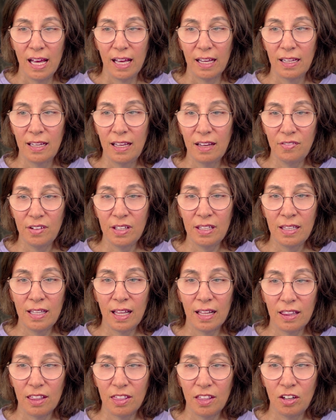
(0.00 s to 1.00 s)
Given
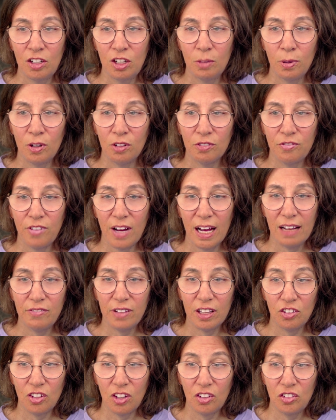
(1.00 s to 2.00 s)
that the Thunderbolt 5
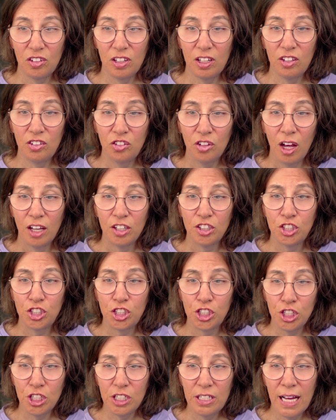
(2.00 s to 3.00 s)
SSDs
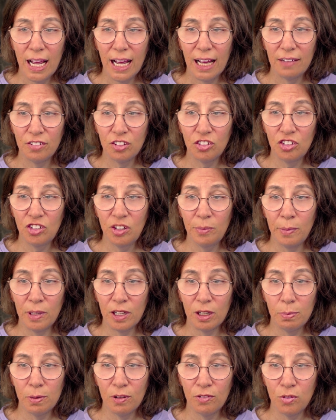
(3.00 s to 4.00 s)
should have a
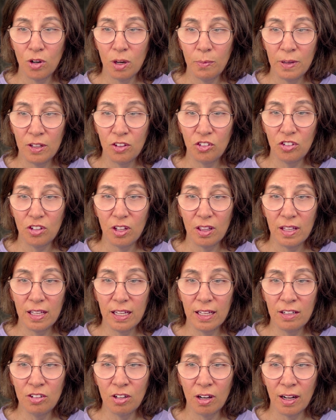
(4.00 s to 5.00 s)
similar performance to the
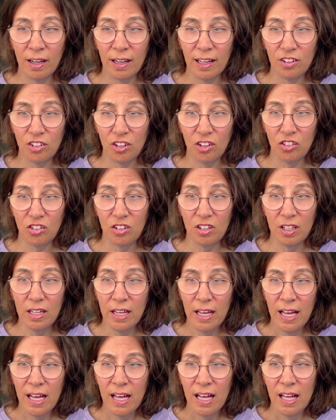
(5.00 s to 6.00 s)
internal SSD,
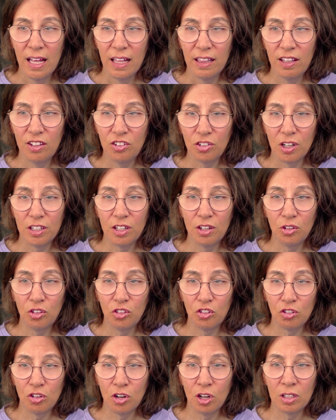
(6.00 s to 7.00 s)
this argues
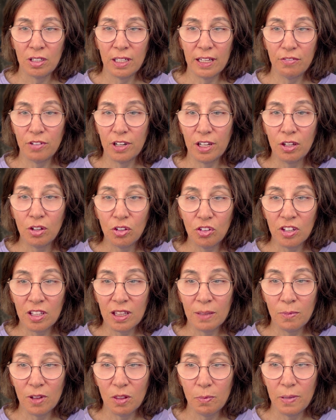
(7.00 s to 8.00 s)
strongly for using
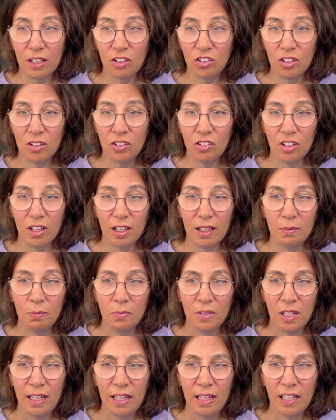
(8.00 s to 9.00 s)
them with PixInsight,
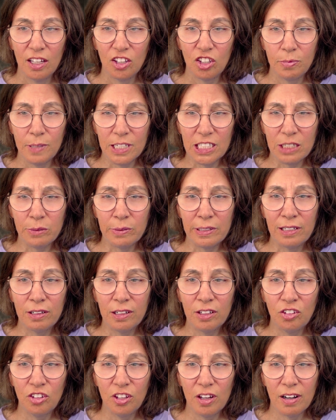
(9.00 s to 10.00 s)
especially when you
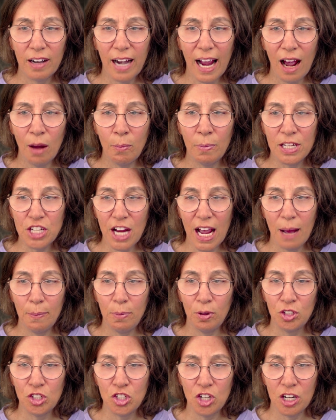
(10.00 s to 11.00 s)
consider how much
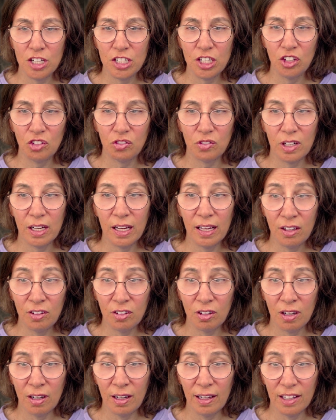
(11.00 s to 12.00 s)
Apple charges for
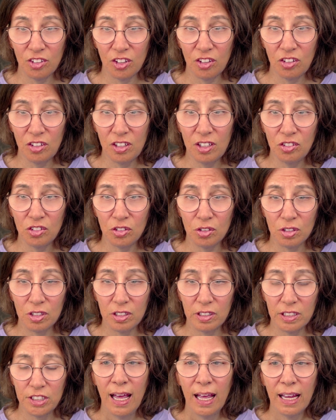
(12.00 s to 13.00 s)
internal SSD
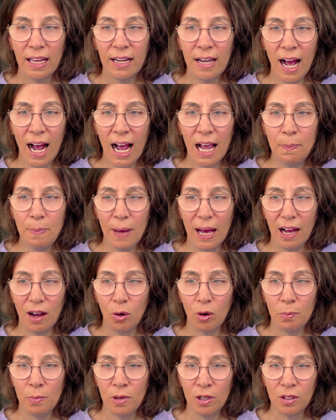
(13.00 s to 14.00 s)
storage. In high
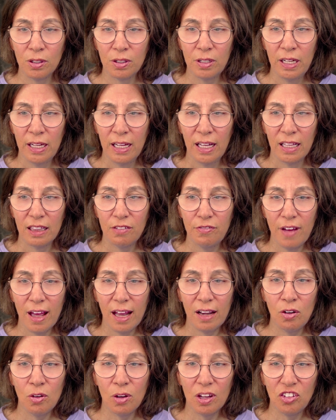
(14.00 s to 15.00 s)
power mode, the
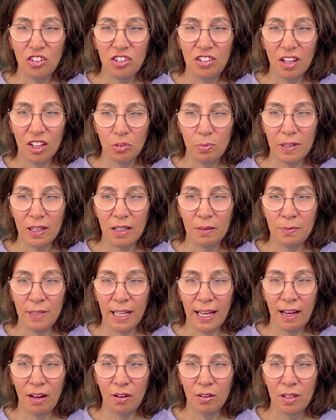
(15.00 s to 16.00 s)
fan noise does become
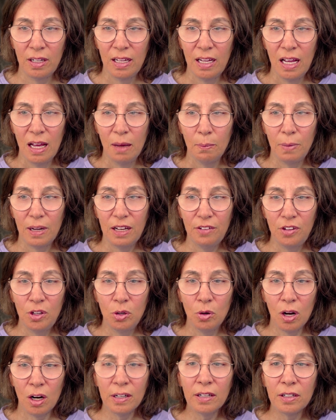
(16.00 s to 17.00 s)
loud, but if you
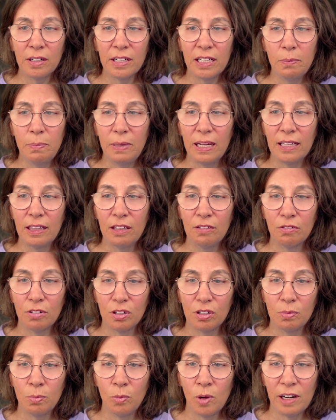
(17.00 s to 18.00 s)
aren't going to be in the
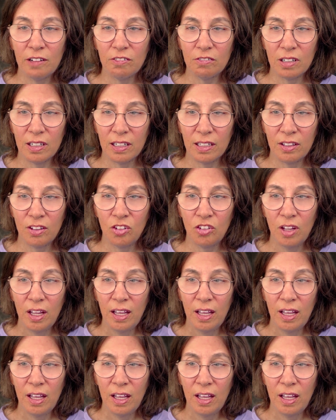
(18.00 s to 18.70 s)
room when it runs,